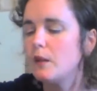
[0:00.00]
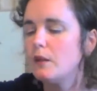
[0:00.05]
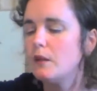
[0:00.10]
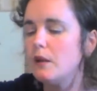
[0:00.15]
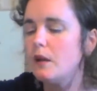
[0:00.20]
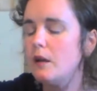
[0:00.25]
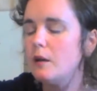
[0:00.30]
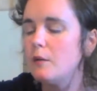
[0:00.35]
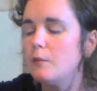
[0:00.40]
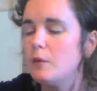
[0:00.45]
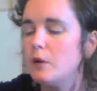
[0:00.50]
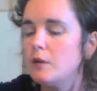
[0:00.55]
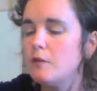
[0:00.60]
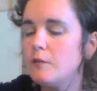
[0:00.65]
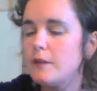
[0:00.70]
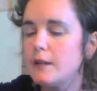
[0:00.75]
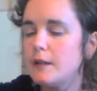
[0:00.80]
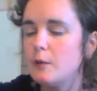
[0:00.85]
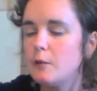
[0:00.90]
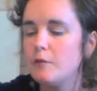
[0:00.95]
another
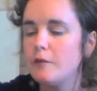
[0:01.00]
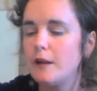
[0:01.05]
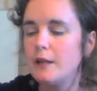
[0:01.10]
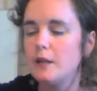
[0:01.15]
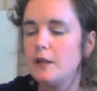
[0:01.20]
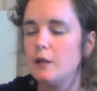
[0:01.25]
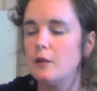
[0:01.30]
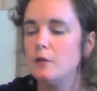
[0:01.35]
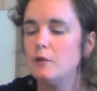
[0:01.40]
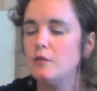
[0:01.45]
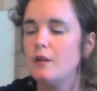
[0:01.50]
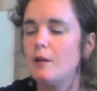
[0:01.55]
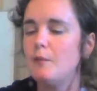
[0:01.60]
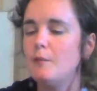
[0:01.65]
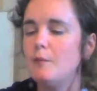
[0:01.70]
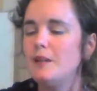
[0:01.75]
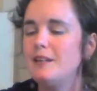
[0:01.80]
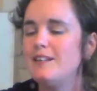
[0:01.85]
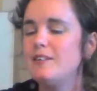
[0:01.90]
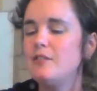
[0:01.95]
thing with haikus, I
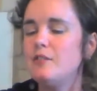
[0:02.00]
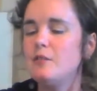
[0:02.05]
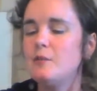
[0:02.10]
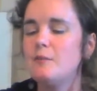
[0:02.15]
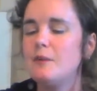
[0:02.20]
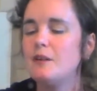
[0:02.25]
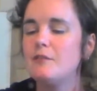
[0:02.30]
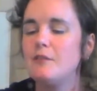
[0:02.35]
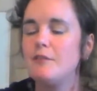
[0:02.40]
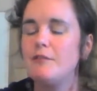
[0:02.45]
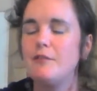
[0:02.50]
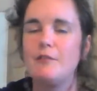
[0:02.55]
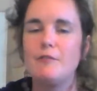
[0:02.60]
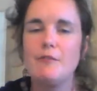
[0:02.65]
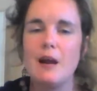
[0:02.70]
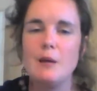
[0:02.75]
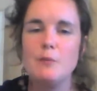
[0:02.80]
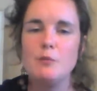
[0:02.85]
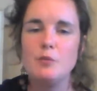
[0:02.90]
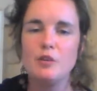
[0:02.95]
mean, it doesn't matter if it
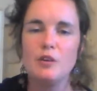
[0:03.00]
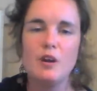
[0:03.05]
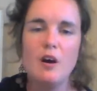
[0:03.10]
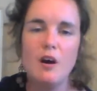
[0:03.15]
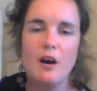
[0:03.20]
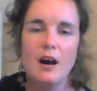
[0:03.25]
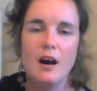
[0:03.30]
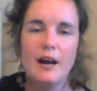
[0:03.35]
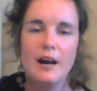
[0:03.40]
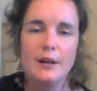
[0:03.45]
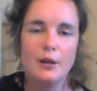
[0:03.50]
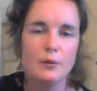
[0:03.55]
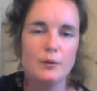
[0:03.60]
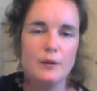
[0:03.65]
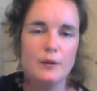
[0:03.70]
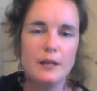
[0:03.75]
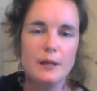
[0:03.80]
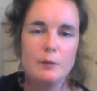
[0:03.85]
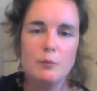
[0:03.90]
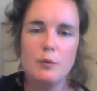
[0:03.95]
rhymes or not, I don't
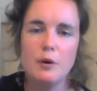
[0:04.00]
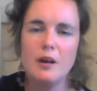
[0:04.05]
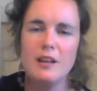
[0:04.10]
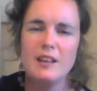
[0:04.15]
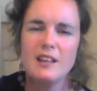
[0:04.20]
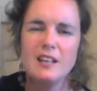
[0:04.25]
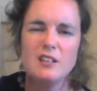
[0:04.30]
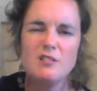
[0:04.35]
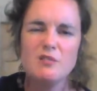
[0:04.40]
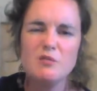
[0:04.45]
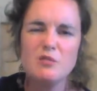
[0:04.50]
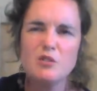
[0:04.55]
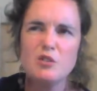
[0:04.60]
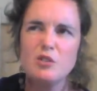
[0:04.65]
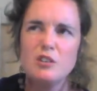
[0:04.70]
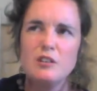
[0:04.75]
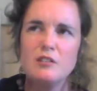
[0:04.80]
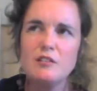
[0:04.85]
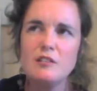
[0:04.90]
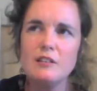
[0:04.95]
think, but I think
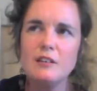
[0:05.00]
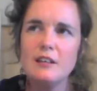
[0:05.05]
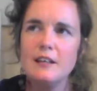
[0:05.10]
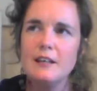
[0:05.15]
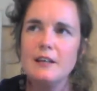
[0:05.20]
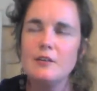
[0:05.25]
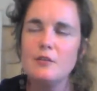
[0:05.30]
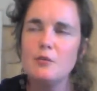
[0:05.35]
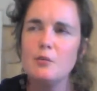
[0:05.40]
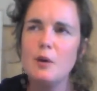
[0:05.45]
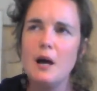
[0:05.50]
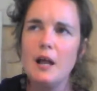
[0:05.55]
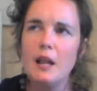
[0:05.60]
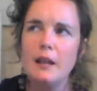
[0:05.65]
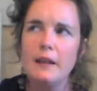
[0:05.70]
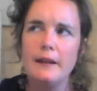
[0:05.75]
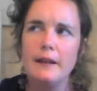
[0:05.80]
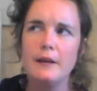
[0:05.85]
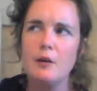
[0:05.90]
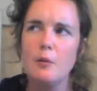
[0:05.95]
traditionally as well,
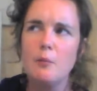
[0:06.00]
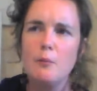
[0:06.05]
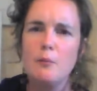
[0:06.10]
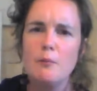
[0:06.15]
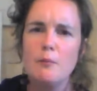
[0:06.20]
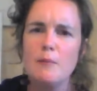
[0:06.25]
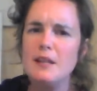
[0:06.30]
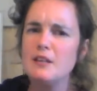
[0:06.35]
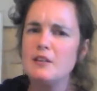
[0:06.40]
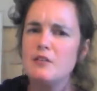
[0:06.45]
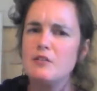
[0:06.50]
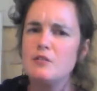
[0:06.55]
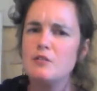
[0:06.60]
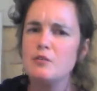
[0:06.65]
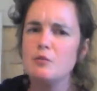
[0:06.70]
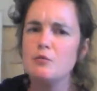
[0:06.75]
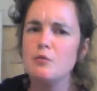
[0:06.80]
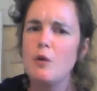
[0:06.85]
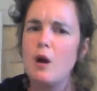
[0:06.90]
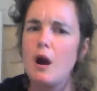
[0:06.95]
they're not meant
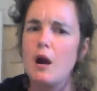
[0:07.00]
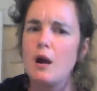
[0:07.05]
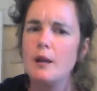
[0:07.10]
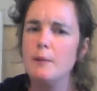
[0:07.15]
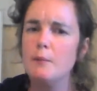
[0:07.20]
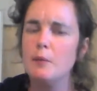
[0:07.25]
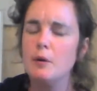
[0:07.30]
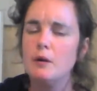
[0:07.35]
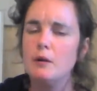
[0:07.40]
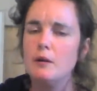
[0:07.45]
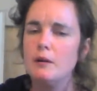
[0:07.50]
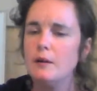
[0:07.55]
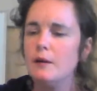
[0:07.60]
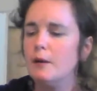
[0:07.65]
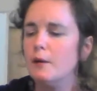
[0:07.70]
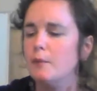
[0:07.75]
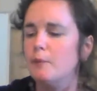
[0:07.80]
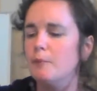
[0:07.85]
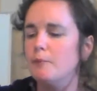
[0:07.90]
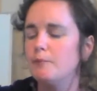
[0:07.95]
to rhyme.
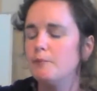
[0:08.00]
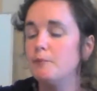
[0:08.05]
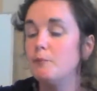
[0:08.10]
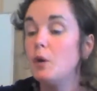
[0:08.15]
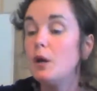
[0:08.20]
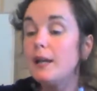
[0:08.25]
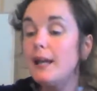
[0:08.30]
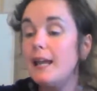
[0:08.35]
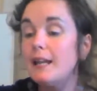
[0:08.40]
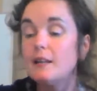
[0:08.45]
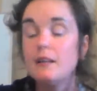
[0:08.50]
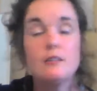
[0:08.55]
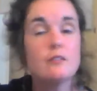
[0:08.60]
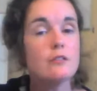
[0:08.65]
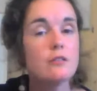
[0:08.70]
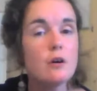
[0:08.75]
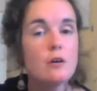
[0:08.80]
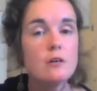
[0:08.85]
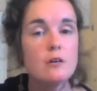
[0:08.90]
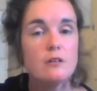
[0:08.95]
But again,
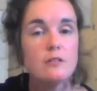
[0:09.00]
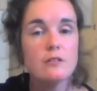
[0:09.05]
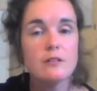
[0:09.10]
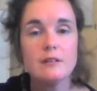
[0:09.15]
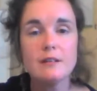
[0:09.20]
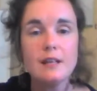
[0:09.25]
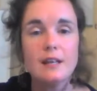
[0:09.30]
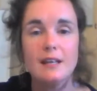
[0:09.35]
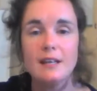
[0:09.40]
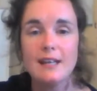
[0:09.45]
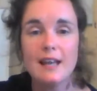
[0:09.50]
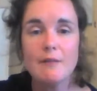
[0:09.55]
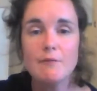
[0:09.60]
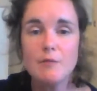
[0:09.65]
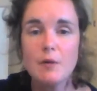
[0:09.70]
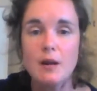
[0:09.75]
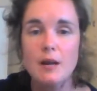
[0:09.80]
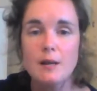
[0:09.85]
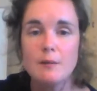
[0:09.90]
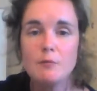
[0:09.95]
songs, it can
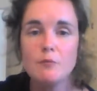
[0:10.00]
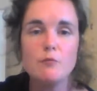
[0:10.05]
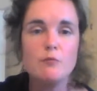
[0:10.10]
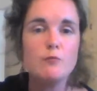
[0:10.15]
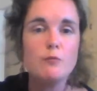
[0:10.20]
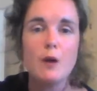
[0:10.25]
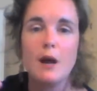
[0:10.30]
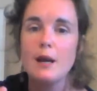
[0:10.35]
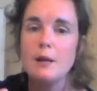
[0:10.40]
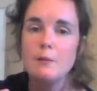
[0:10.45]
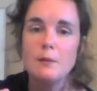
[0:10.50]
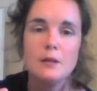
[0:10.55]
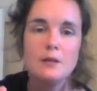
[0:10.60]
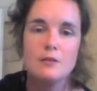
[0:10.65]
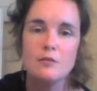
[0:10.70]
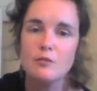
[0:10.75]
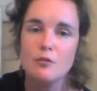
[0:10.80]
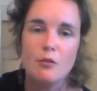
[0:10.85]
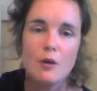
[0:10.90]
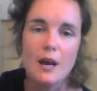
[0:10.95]
rhyme.
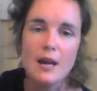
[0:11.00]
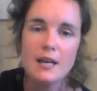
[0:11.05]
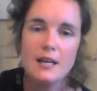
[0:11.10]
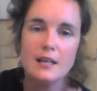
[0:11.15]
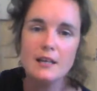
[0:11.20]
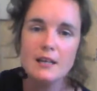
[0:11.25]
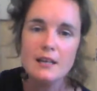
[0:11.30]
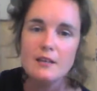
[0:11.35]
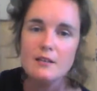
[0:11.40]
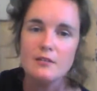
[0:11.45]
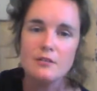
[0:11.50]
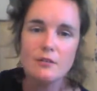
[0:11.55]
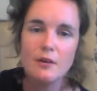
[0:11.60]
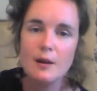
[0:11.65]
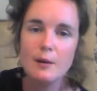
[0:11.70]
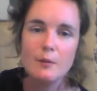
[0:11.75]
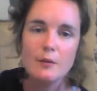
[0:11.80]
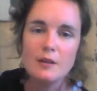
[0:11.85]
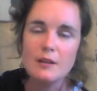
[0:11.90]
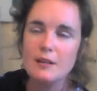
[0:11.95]
Rhyming's great. It's
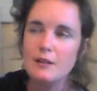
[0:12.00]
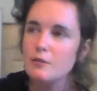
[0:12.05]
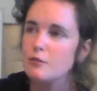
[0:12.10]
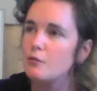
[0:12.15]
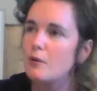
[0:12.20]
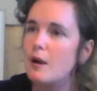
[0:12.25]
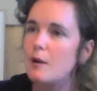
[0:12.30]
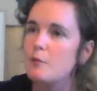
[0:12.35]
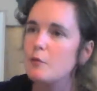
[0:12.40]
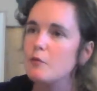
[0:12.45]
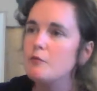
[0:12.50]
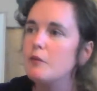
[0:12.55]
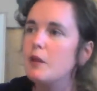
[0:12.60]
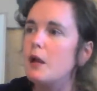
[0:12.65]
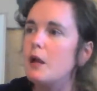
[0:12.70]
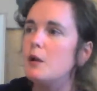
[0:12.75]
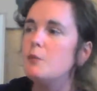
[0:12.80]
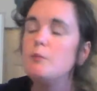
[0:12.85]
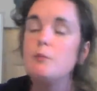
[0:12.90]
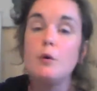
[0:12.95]
great when things rhyme and
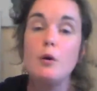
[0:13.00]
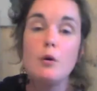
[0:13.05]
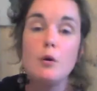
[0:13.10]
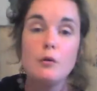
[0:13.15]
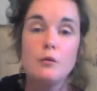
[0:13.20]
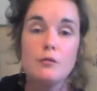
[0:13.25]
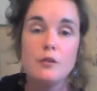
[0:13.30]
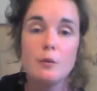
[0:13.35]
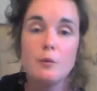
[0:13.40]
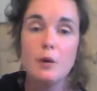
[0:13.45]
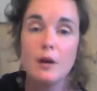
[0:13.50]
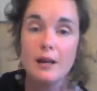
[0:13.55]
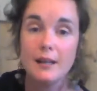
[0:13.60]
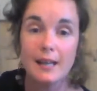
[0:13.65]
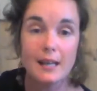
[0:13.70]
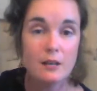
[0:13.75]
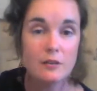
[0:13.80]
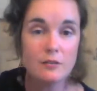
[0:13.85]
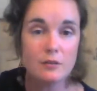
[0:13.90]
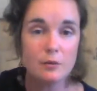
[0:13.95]
flow, but also,
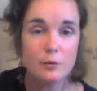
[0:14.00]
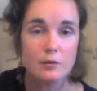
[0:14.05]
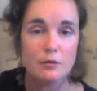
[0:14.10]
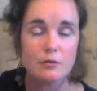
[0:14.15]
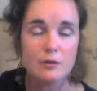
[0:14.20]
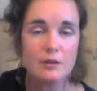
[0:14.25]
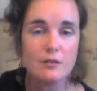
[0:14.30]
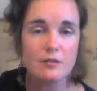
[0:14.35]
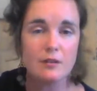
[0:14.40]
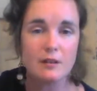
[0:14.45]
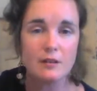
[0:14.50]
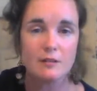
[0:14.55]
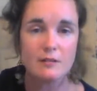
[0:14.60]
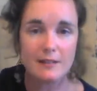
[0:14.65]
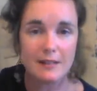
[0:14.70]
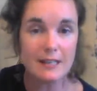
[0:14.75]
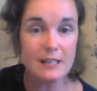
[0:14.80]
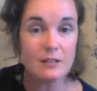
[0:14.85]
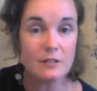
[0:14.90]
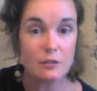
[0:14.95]
again, as I always stress,
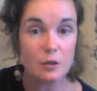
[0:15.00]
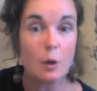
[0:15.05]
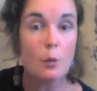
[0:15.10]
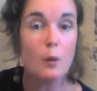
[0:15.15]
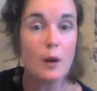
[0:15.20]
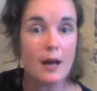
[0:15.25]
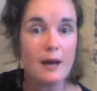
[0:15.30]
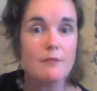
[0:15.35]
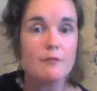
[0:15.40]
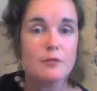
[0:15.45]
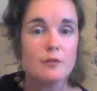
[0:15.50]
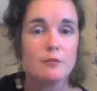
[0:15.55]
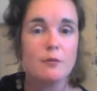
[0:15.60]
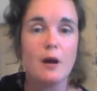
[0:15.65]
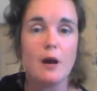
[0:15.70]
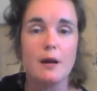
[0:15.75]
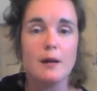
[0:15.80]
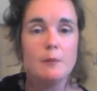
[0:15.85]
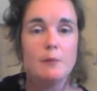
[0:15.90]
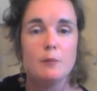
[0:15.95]
things don't have to
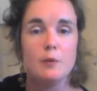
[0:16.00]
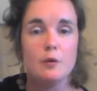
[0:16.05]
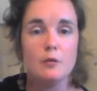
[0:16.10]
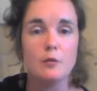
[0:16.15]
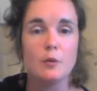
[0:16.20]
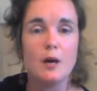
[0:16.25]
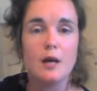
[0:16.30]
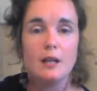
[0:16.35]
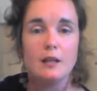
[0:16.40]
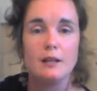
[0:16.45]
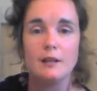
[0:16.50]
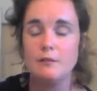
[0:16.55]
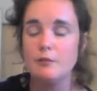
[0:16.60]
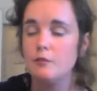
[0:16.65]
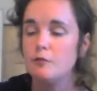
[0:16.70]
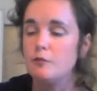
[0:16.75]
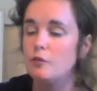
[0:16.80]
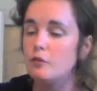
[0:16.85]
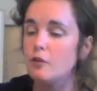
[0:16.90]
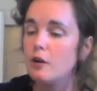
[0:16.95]
rhyme as well. If
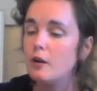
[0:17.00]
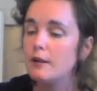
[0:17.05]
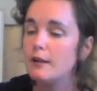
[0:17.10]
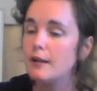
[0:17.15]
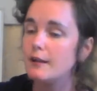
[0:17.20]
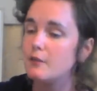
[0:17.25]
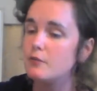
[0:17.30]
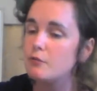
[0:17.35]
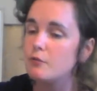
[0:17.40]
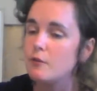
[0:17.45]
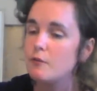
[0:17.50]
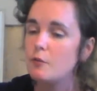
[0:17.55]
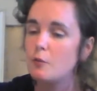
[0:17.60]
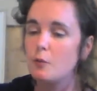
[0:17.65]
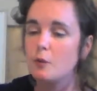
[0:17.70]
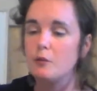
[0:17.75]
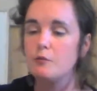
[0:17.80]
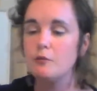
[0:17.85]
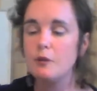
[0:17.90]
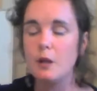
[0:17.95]
you've just got a nice rhythm
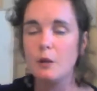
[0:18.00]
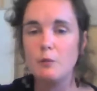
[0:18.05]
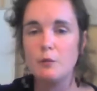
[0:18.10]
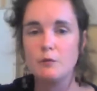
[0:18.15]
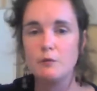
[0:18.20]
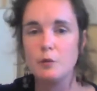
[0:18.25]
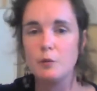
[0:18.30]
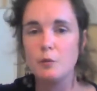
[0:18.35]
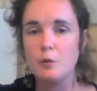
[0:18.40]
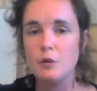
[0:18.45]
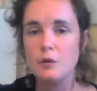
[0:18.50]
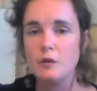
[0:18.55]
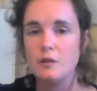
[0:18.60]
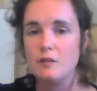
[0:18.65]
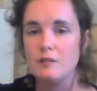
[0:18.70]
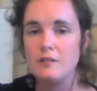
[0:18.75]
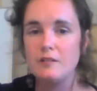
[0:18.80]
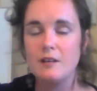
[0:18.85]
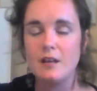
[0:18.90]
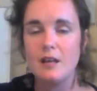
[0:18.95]
and a flow with your
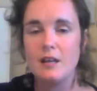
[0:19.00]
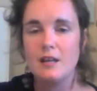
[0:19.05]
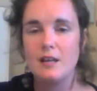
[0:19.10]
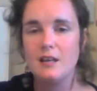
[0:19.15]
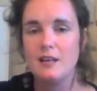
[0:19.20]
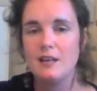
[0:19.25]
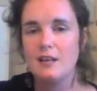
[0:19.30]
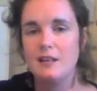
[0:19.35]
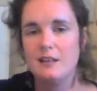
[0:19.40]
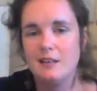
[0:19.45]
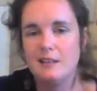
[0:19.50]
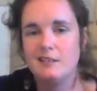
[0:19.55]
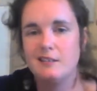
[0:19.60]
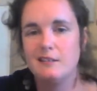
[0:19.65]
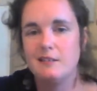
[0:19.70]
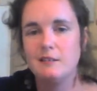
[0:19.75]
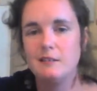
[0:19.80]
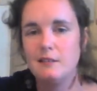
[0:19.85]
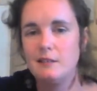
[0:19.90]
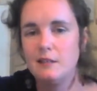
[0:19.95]
words,
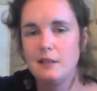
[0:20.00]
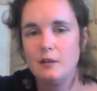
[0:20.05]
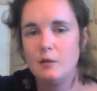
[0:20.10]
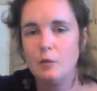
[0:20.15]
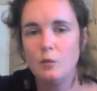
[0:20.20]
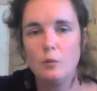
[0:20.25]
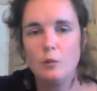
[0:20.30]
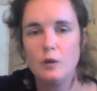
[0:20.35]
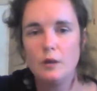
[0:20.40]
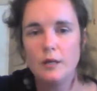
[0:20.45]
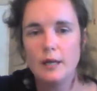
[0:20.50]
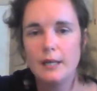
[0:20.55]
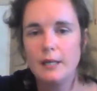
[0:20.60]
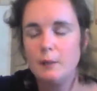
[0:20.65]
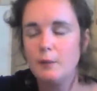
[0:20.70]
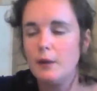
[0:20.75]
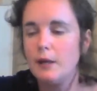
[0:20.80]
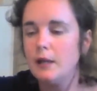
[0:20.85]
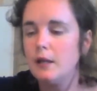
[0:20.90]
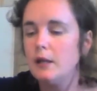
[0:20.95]
it will work
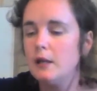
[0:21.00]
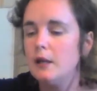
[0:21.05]
anyway.